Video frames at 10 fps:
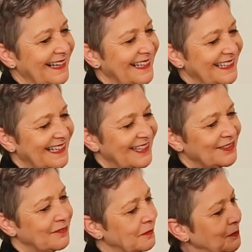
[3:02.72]
in another
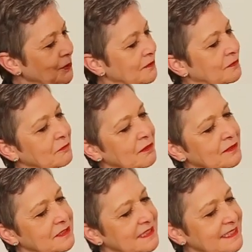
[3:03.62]
of the beautiful
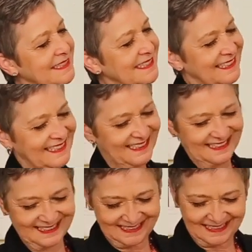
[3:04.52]
roses,
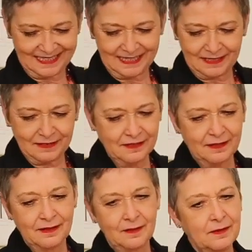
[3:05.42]

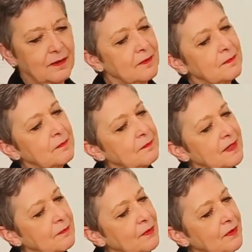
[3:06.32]
a
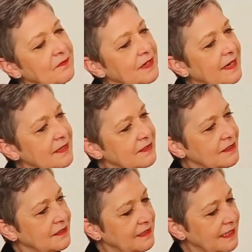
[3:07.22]
bit more of the
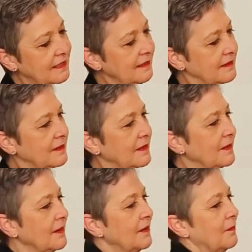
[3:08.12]
nigella,
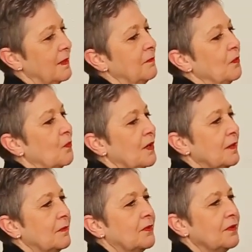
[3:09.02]
maybe
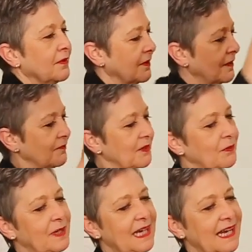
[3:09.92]
one more of the
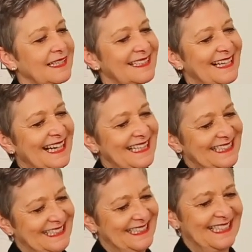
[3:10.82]
Queen Anne's
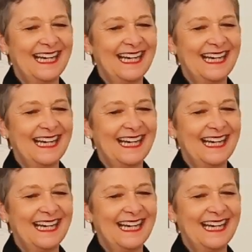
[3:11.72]
lace.